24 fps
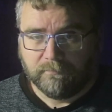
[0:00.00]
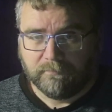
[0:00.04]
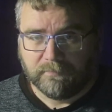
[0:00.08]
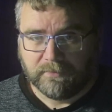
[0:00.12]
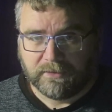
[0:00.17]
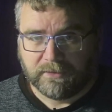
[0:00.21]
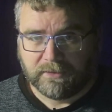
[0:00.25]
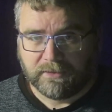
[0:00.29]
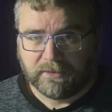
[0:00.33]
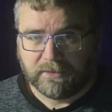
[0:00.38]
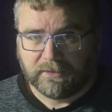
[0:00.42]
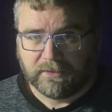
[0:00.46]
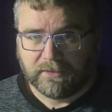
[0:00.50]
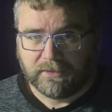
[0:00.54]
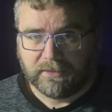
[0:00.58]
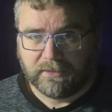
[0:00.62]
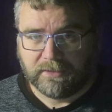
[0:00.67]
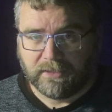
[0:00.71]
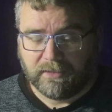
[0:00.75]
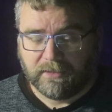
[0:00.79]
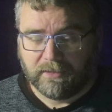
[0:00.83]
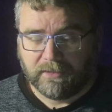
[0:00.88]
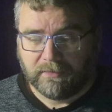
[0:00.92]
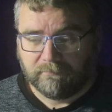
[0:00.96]
this is
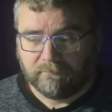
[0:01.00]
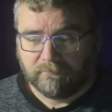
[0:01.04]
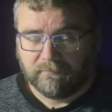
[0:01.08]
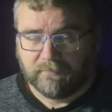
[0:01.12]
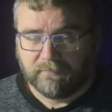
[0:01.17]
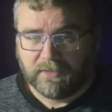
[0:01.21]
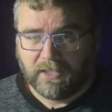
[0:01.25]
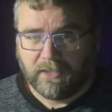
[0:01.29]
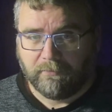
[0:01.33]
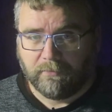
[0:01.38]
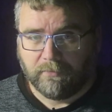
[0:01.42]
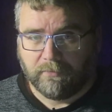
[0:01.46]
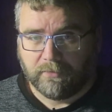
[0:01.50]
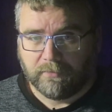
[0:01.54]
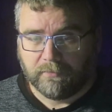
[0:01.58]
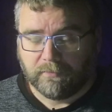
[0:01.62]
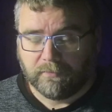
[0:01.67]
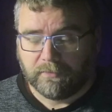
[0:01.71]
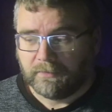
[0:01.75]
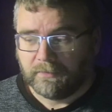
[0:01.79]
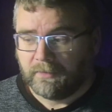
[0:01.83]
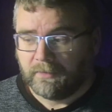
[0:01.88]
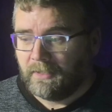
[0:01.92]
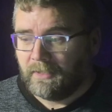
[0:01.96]
uh, how you'll do it.